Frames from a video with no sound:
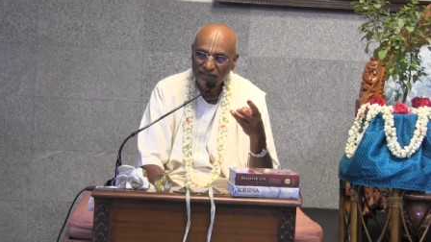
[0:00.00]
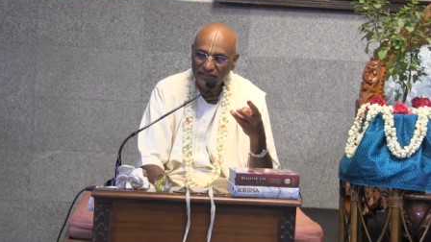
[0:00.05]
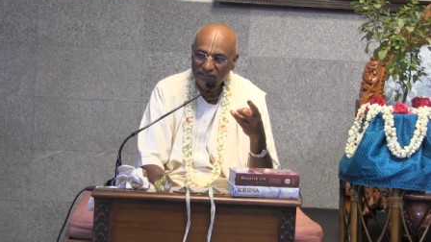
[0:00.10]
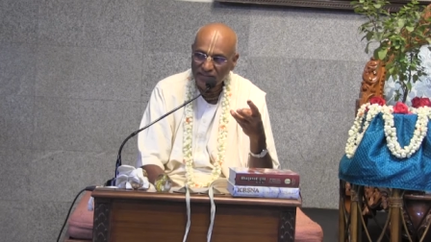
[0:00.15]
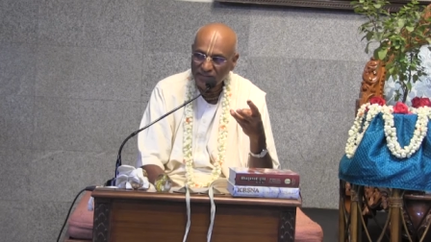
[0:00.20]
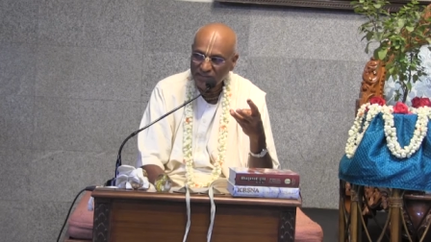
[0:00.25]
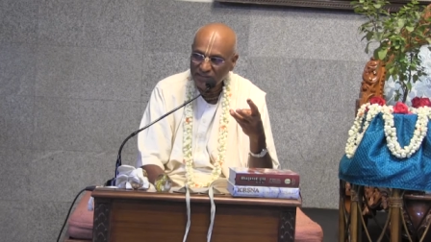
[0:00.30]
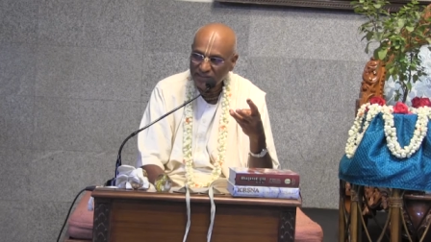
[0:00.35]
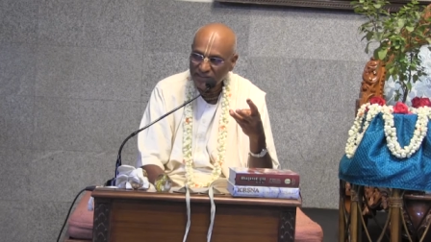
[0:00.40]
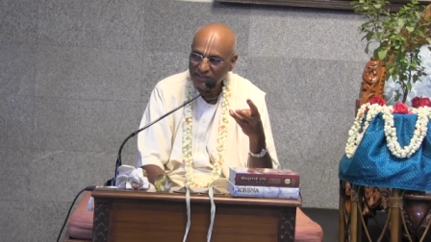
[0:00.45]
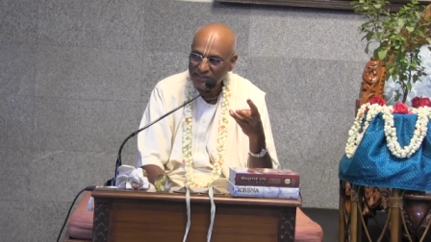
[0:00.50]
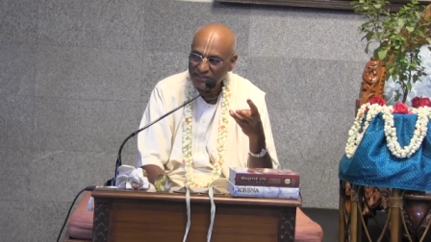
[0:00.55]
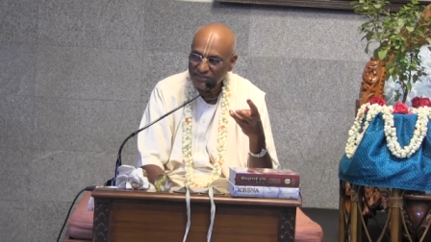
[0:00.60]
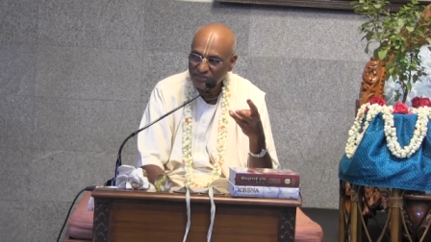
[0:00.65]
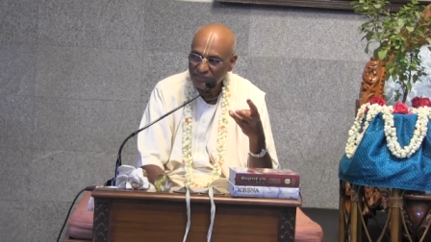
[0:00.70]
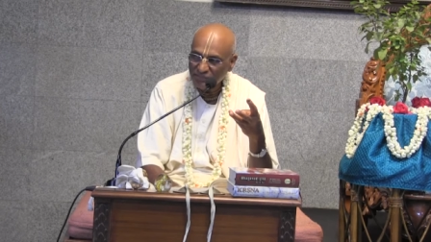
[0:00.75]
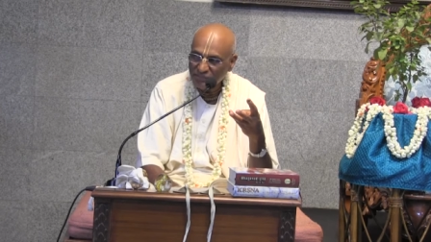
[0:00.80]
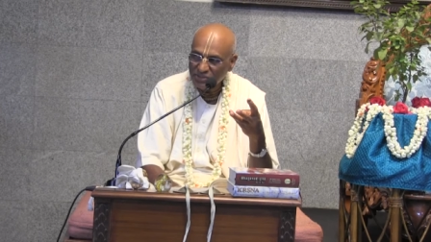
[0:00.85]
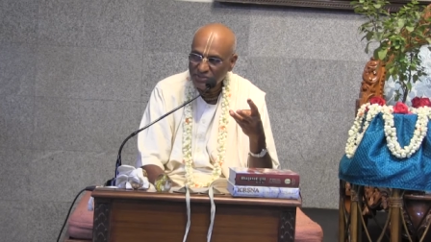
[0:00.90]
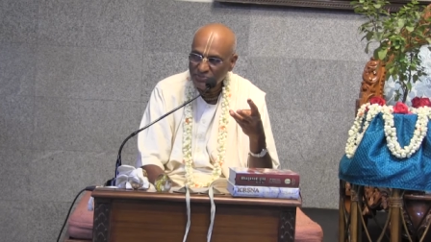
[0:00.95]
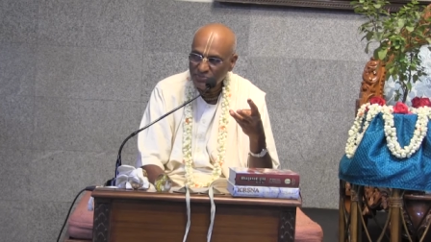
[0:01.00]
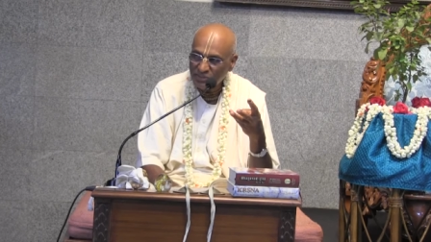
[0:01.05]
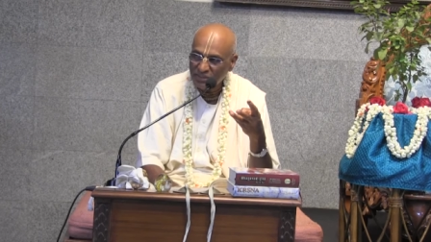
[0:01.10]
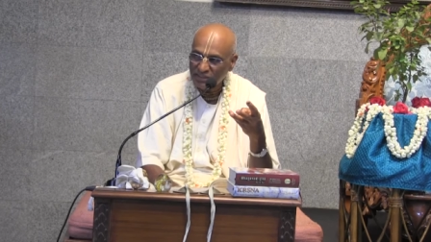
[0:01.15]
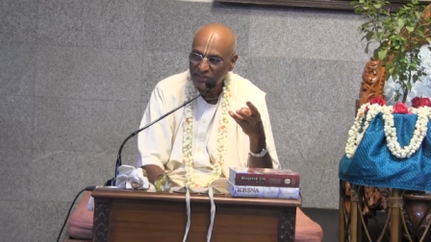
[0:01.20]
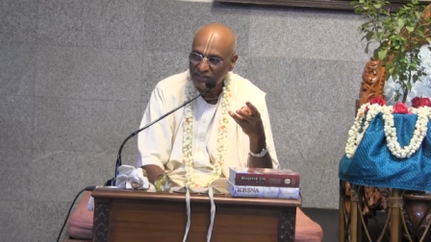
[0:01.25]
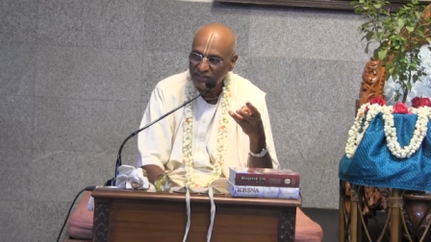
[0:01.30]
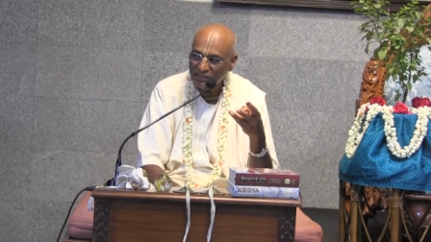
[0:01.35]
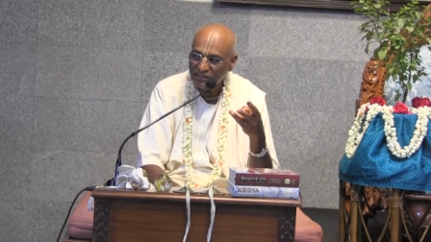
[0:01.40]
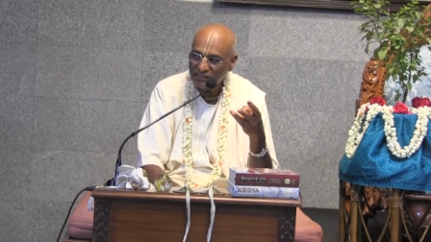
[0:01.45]
Thinking is on the
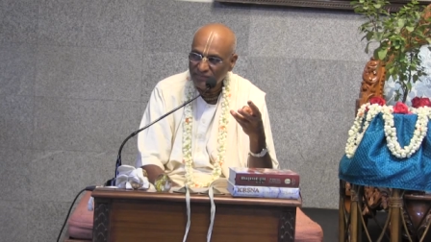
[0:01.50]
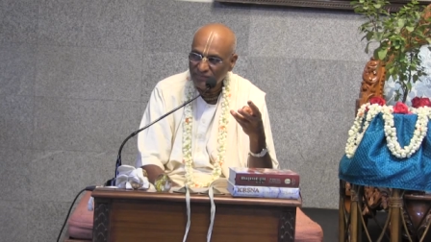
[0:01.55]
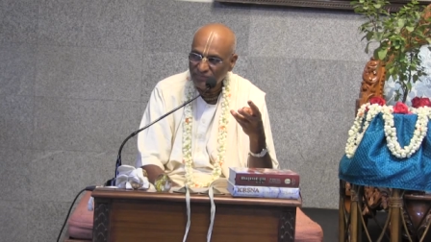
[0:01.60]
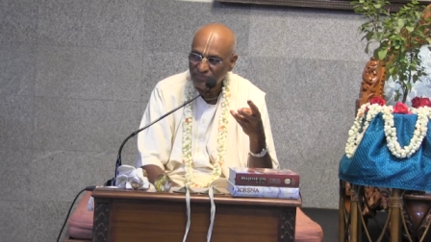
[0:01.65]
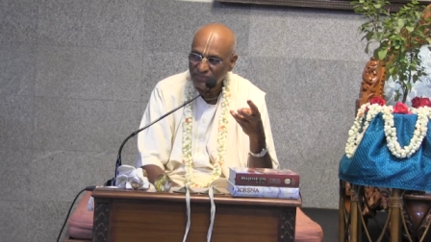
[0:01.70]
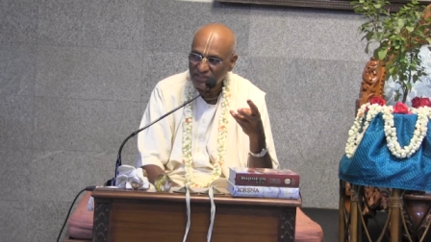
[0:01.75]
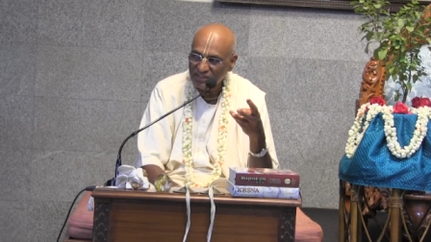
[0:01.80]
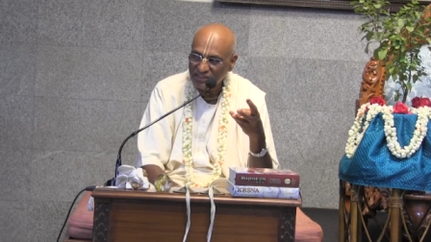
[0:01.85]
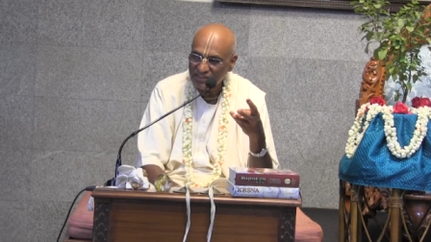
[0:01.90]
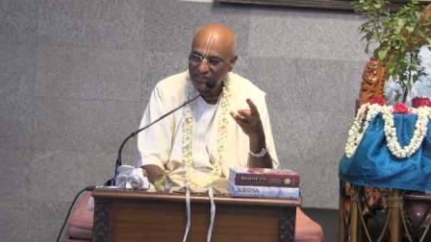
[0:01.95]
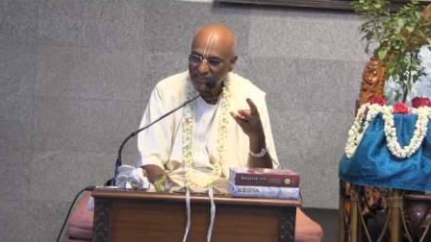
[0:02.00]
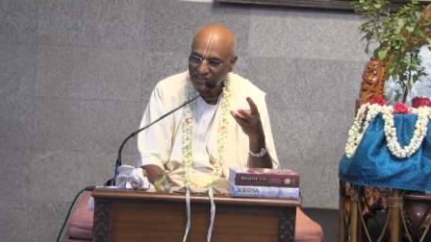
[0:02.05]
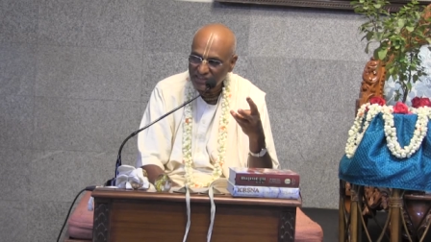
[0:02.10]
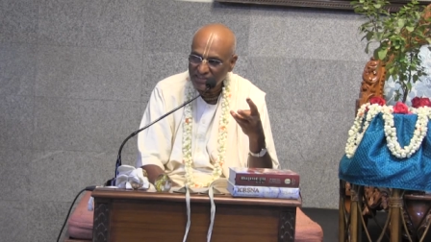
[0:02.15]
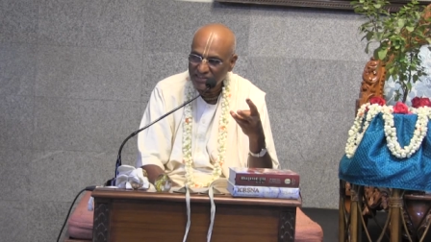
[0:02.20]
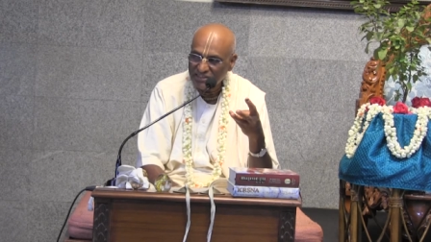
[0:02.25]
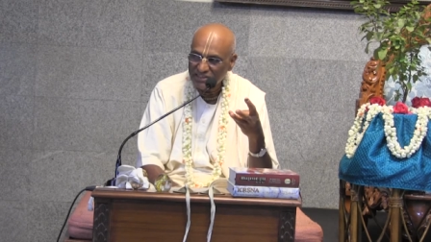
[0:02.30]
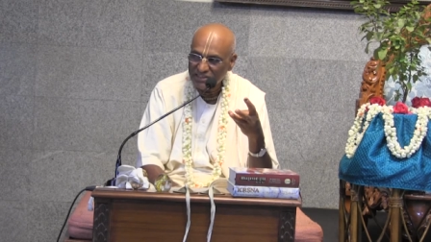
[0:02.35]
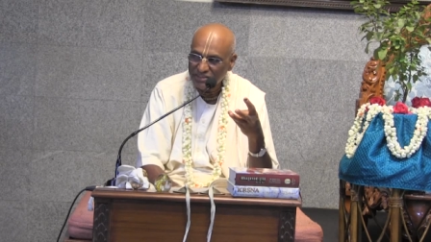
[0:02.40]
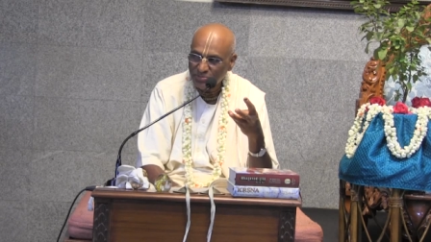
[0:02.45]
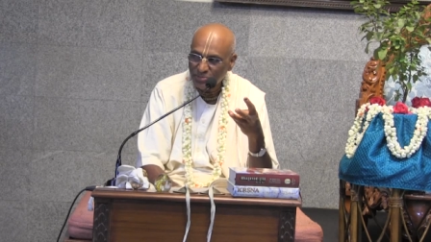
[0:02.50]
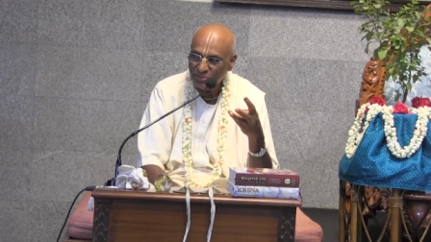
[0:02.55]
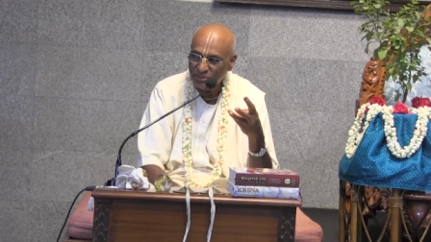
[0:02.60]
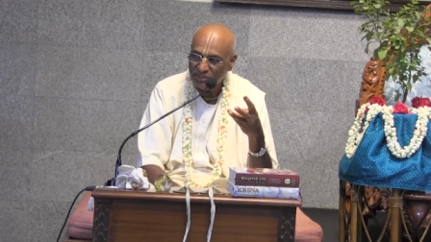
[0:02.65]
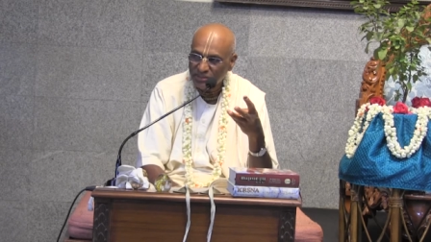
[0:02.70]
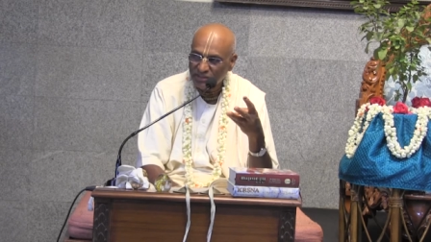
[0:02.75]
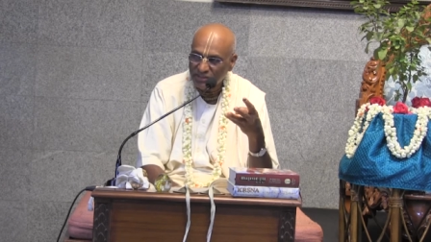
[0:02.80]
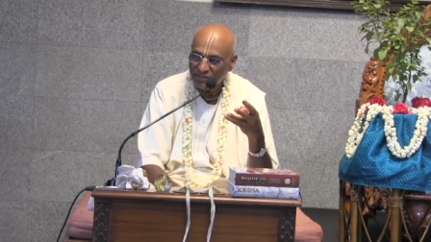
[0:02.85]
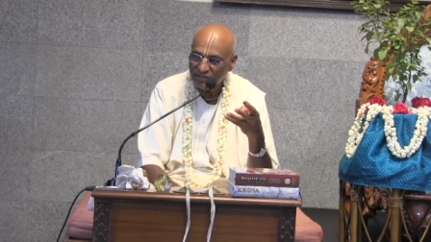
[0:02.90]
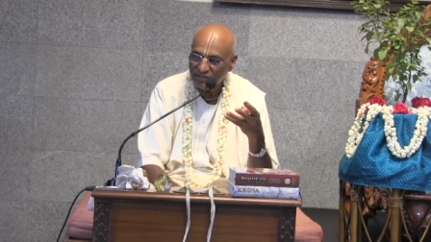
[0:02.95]
spirit. Thinker is a
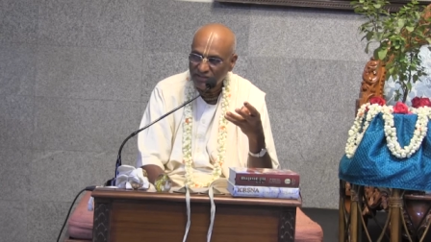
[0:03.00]
spirit.